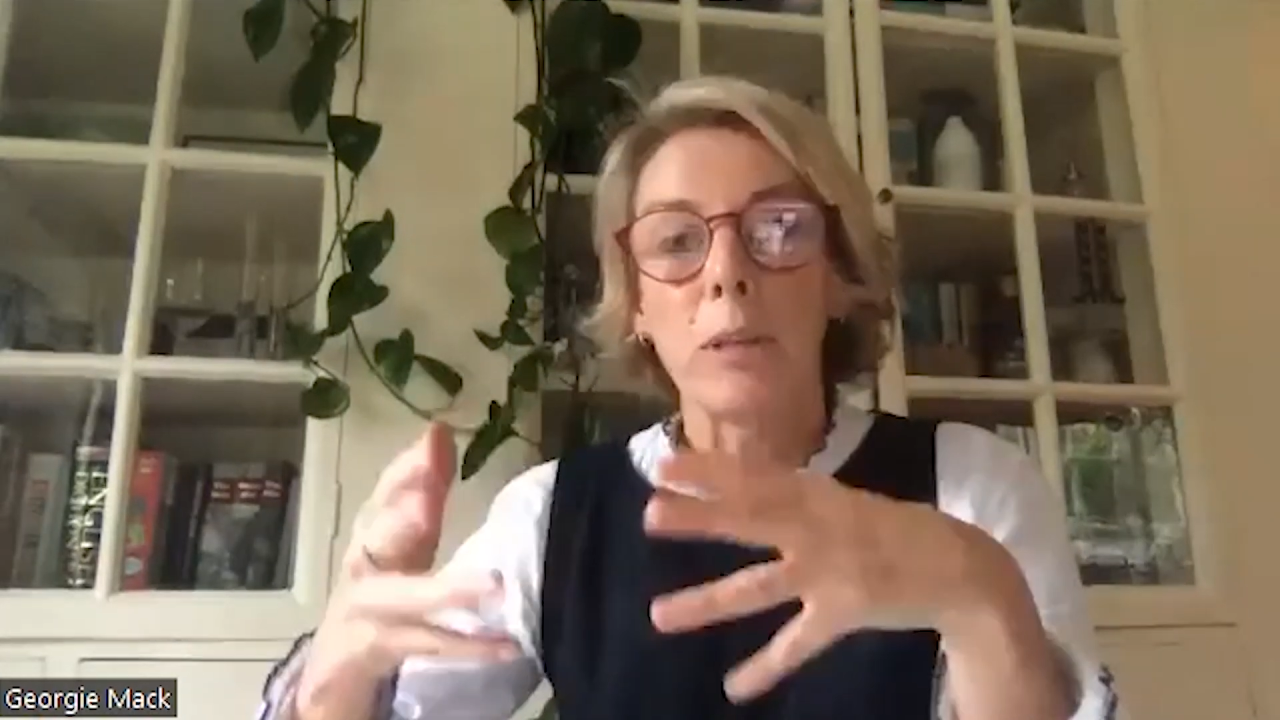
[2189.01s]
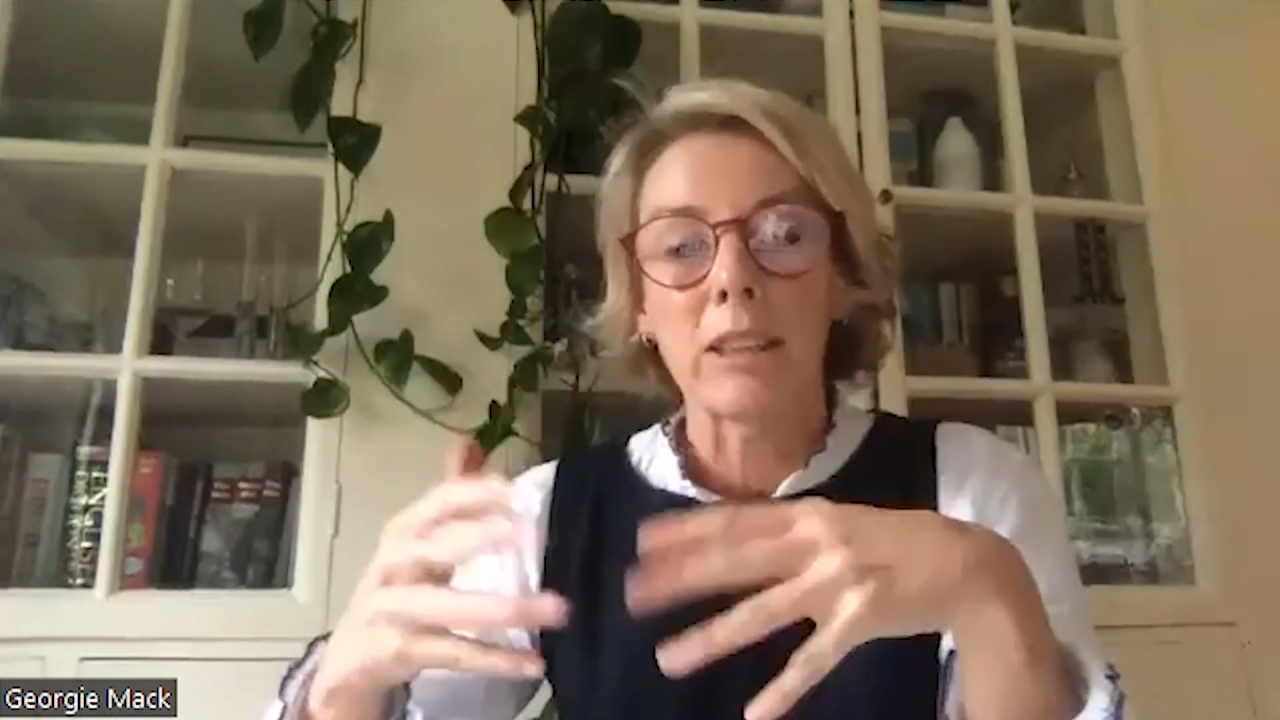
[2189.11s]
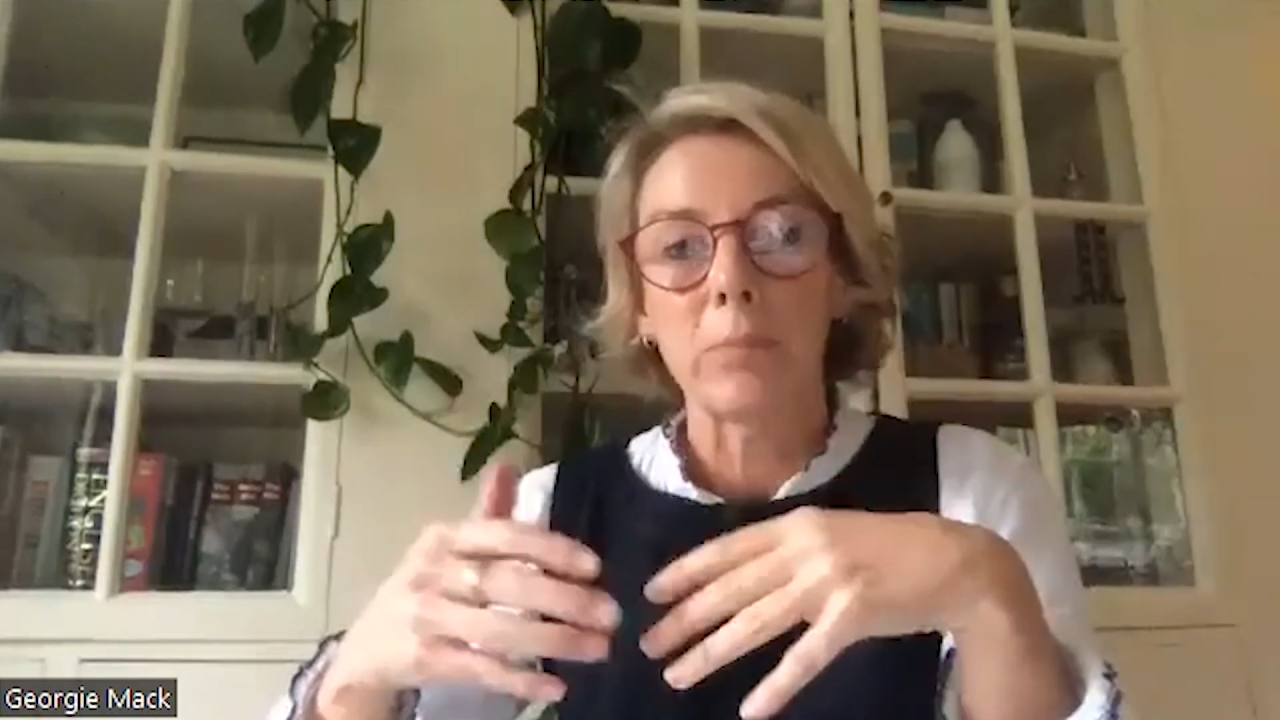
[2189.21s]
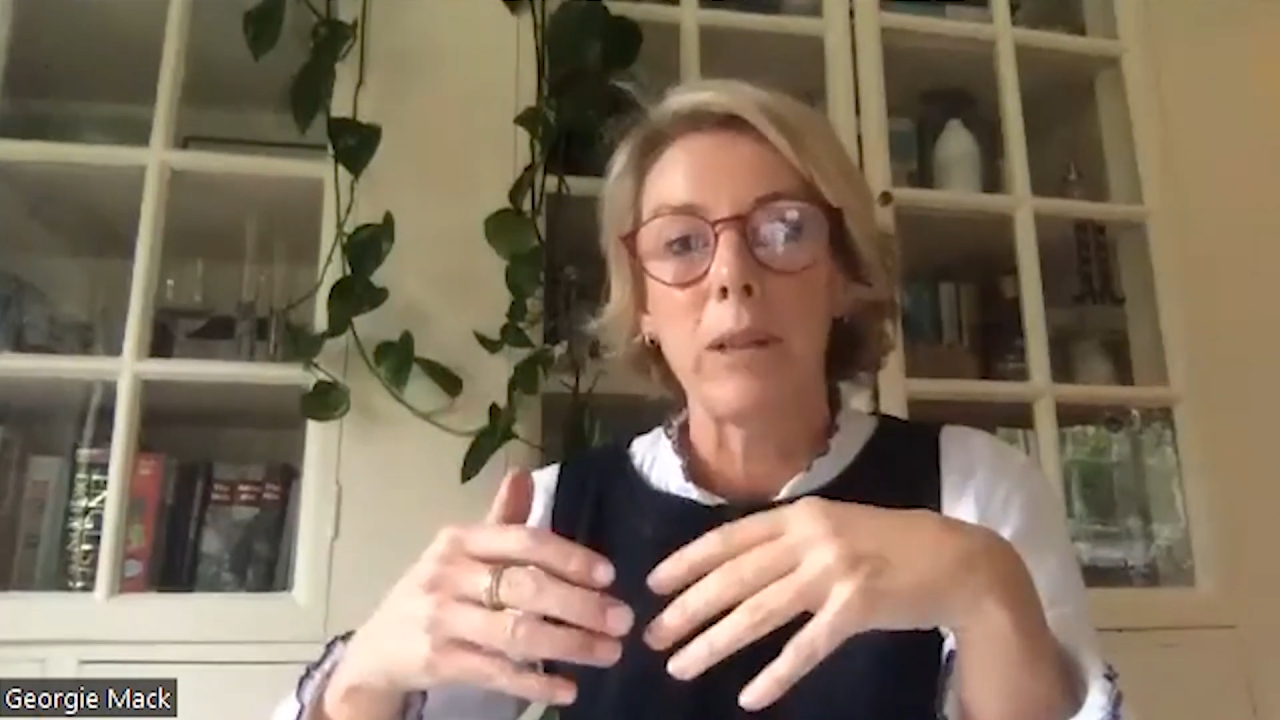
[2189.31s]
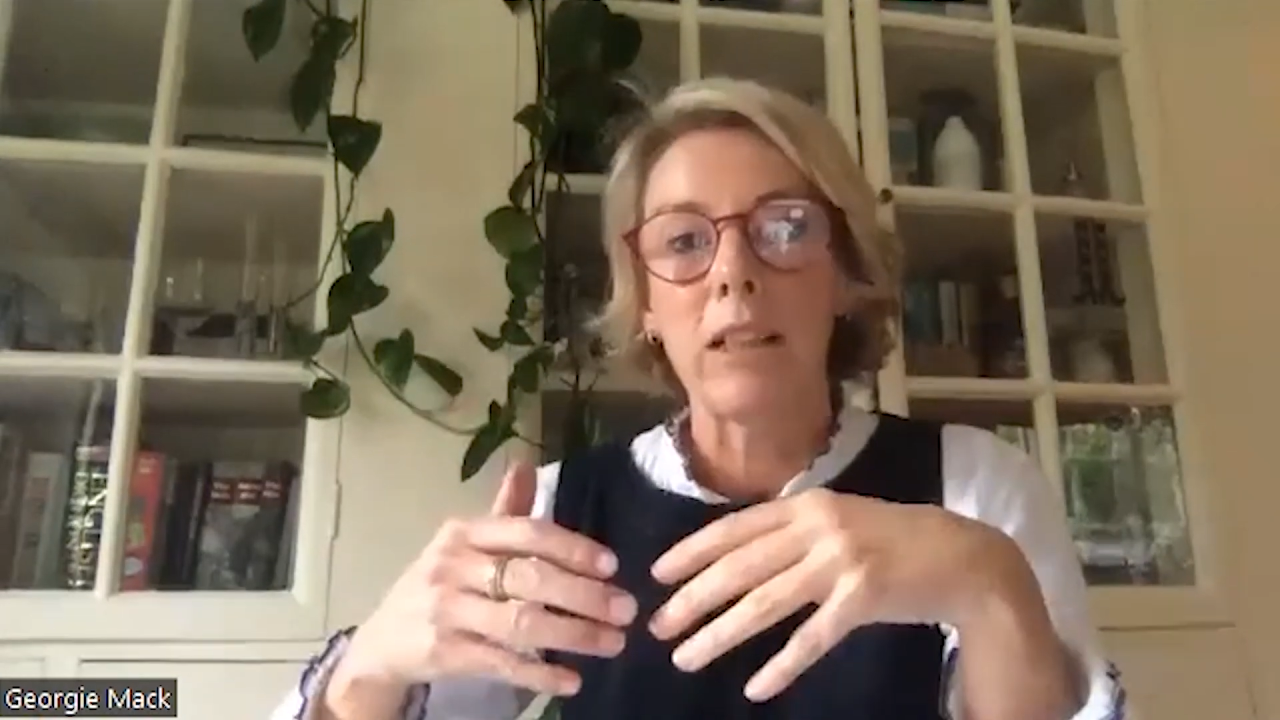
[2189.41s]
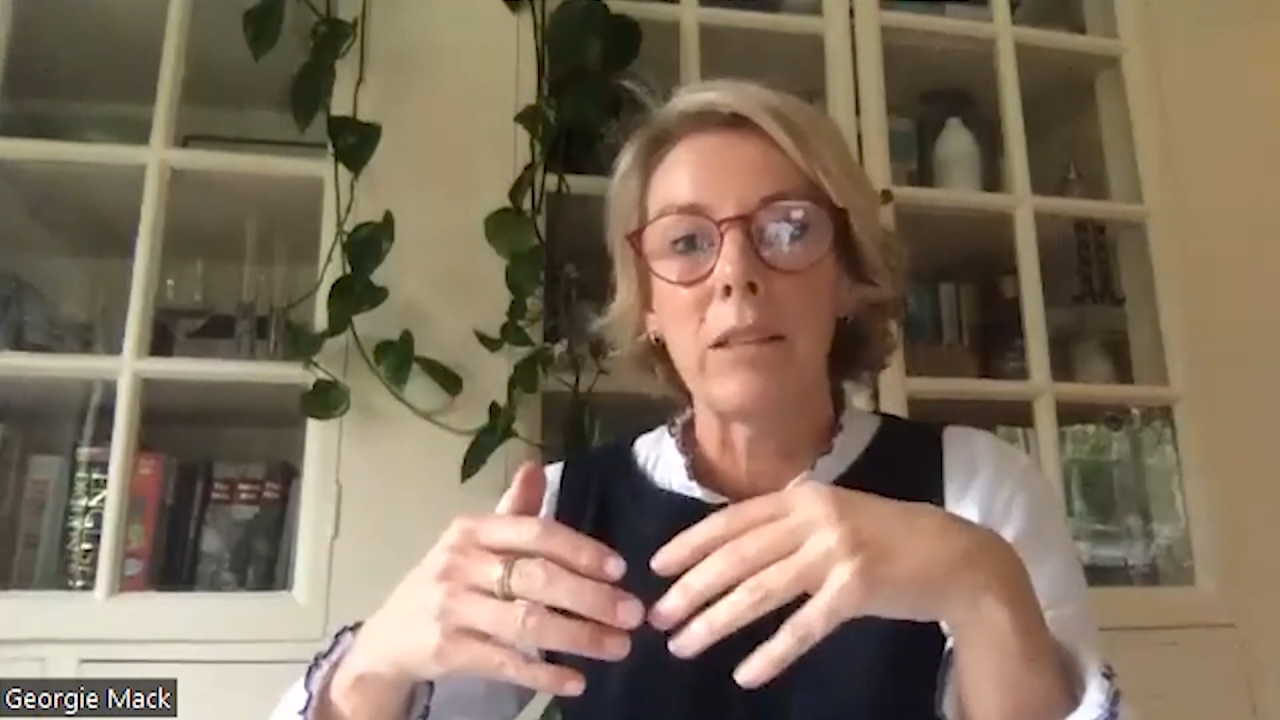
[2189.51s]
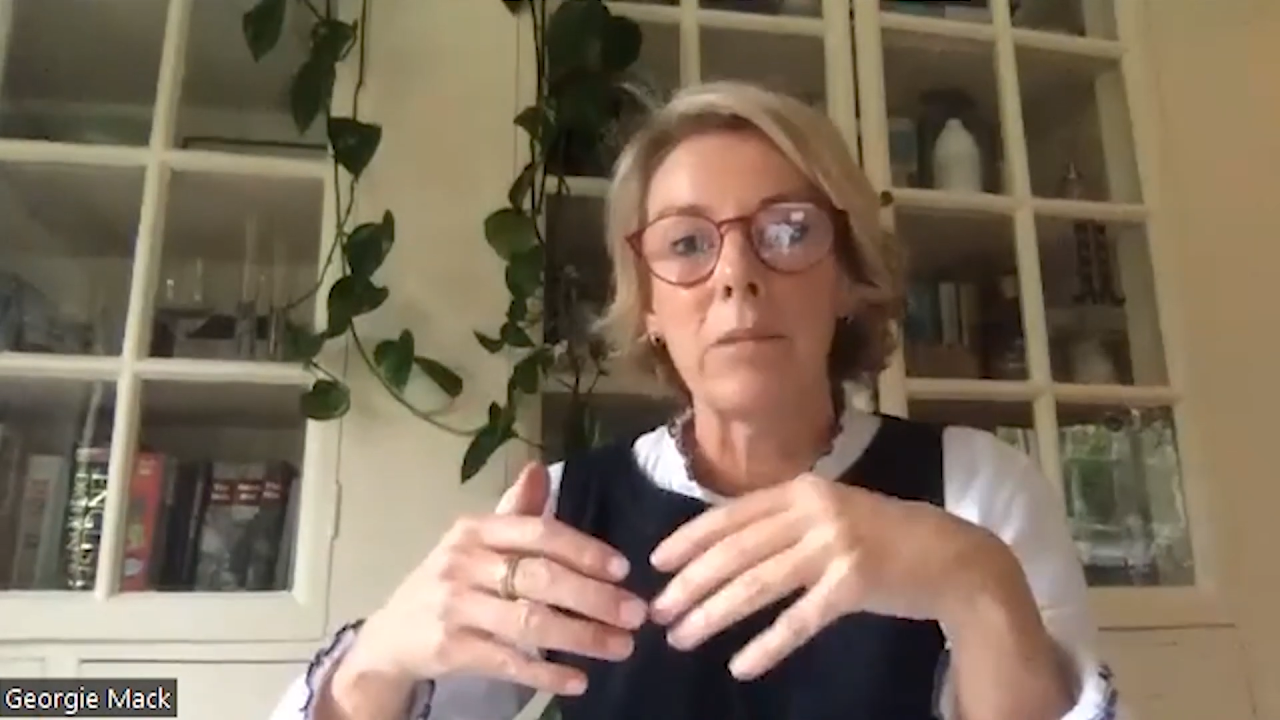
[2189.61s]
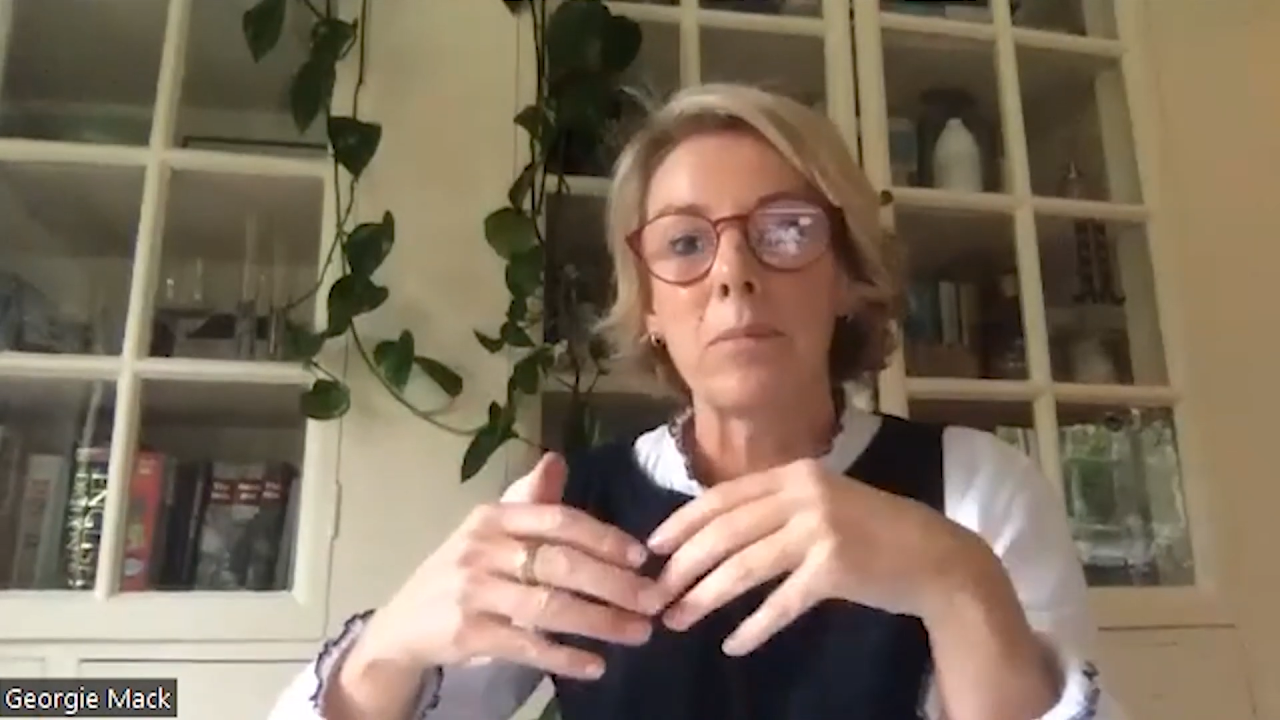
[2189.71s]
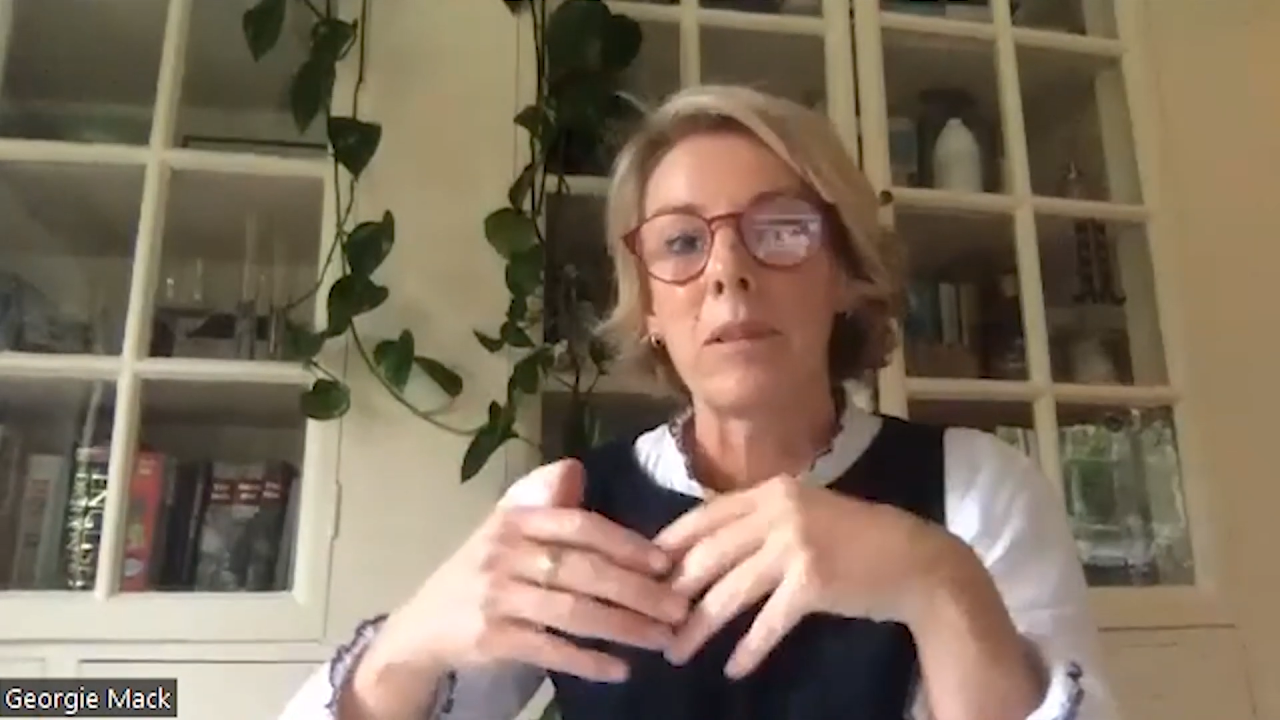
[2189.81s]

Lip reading: much work.